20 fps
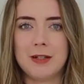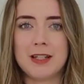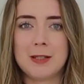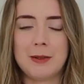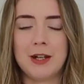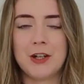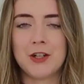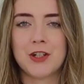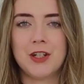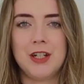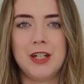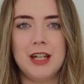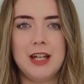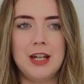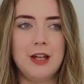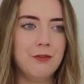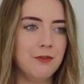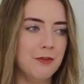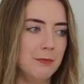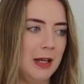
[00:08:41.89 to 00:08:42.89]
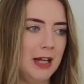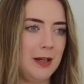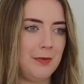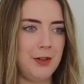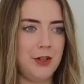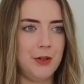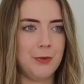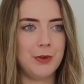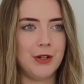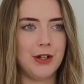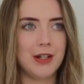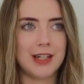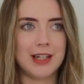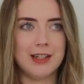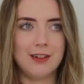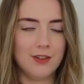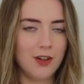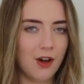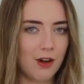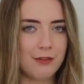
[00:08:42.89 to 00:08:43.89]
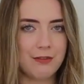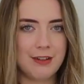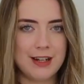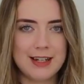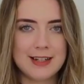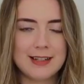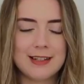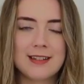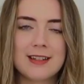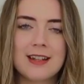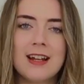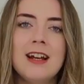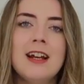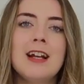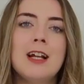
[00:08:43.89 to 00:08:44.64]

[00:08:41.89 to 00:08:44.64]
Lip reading: especially if maybe you work in an office.